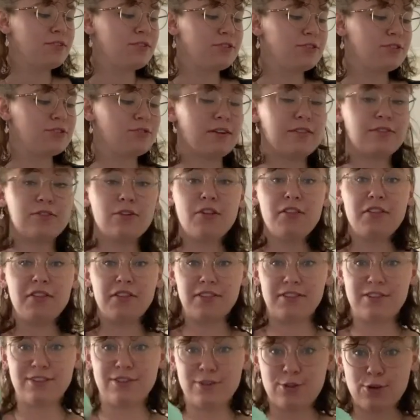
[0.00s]
So I've got
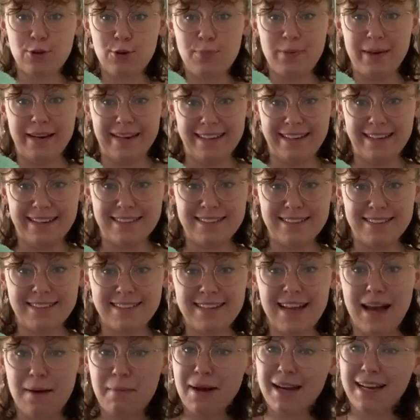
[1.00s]
two mini kids.
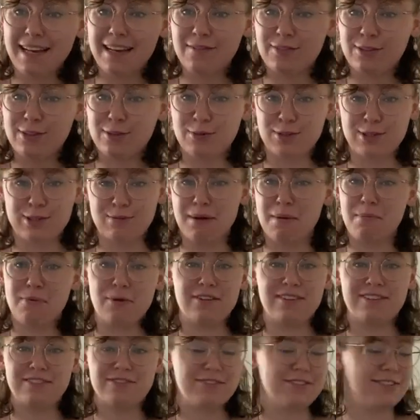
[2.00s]
I might give this one to my
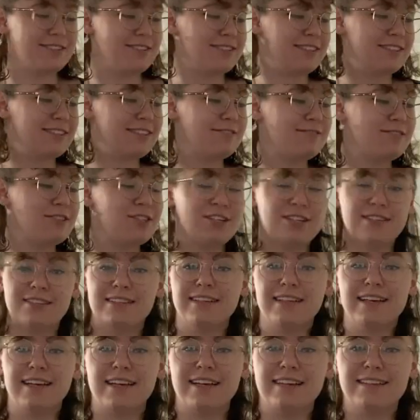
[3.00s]
brother for just shits
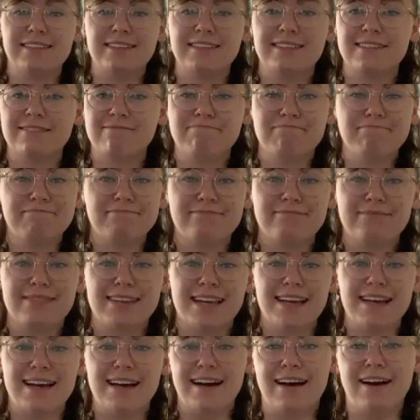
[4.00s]
and gigs.
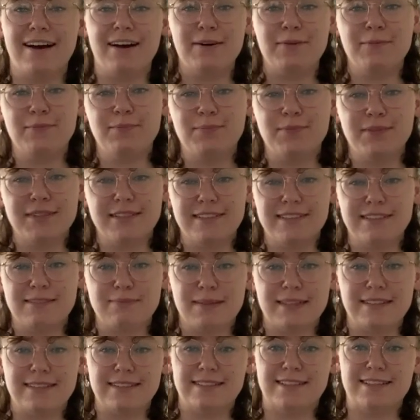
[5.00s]
But this is
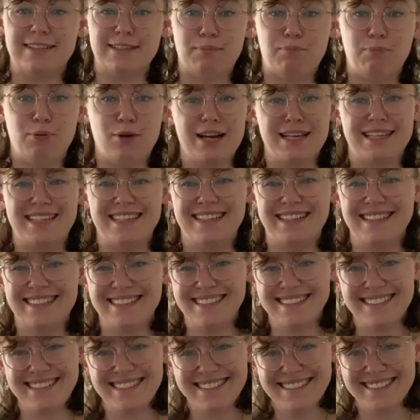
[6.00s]
my sister's present.